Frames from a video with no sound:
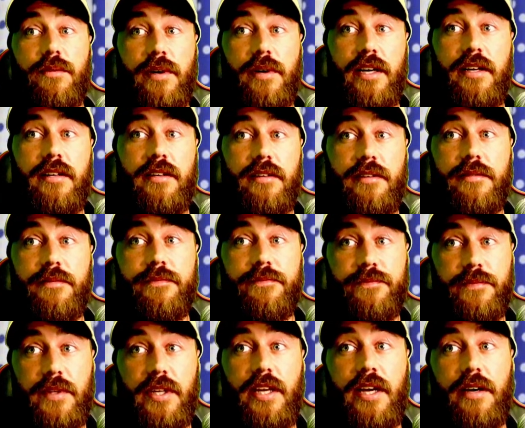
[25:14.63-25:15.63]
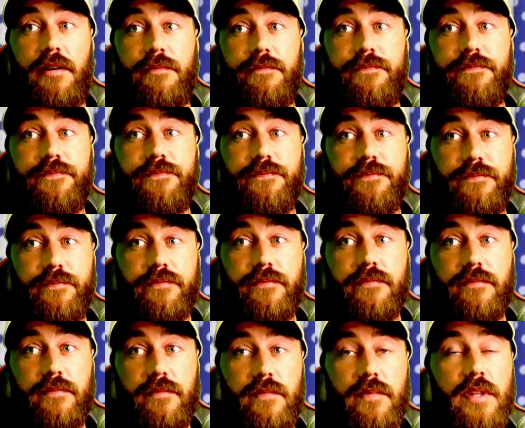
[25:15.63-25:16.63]
Yeah. Sorry, I thought that's what you meant.
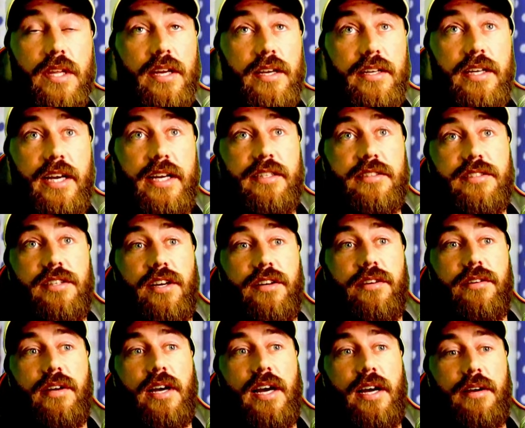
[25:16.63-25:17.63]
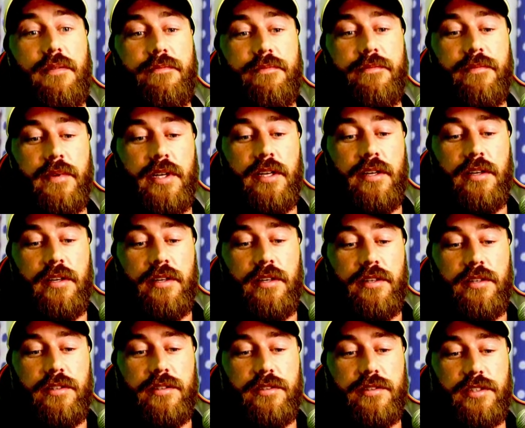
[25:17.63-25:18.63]
Yeah. So
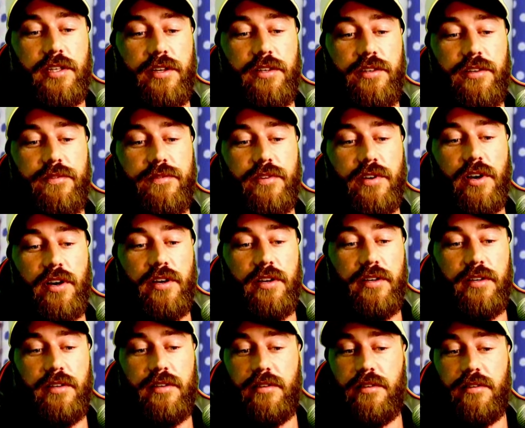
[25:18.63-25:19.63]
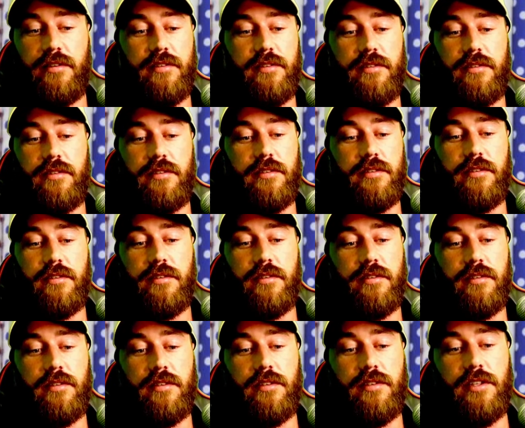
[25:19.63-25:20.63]
you've got
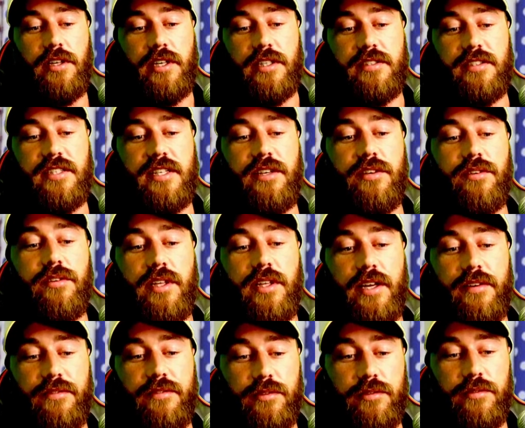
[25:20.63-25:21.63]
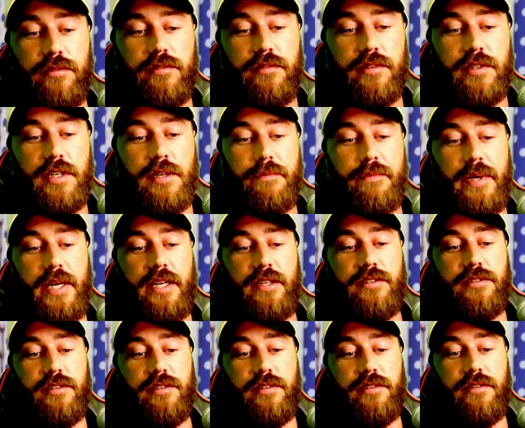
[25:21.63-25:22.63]
like skill level compared
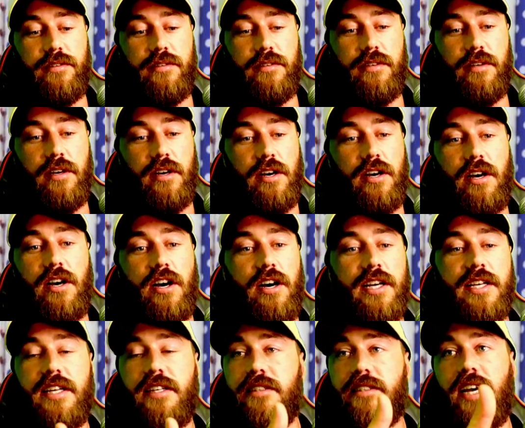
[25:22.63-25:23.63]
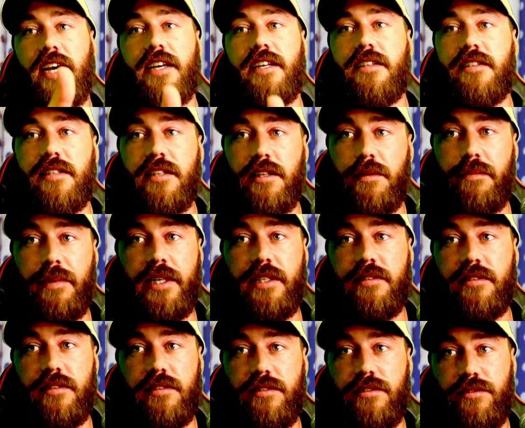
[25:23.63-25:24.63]
to I can take it to the best
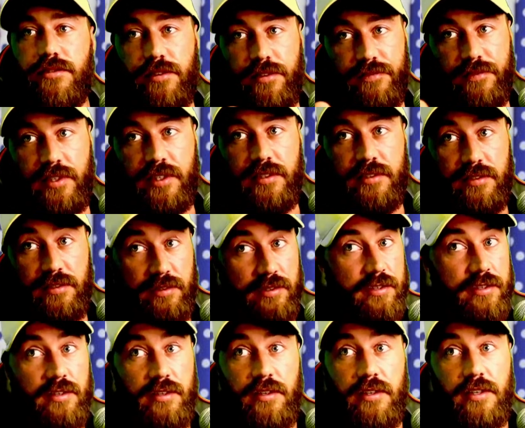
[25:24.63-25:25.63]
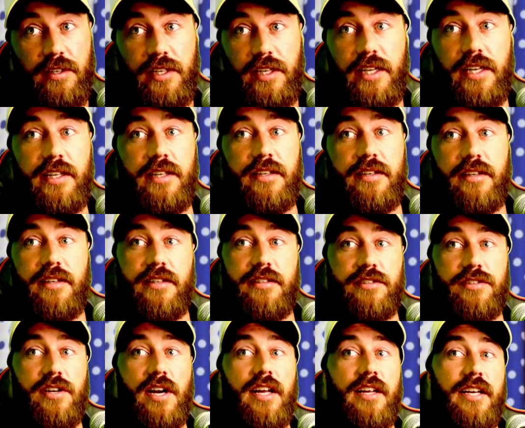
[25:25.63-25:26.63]
drifters in
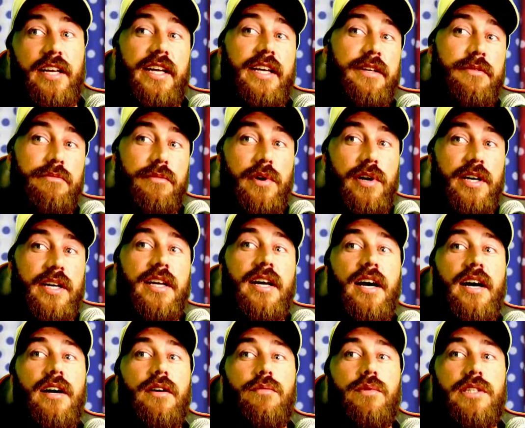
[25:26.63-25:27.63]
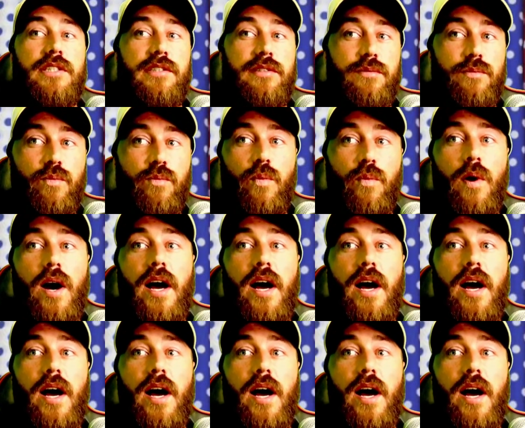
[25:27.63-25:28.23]
Australia in my car, which is way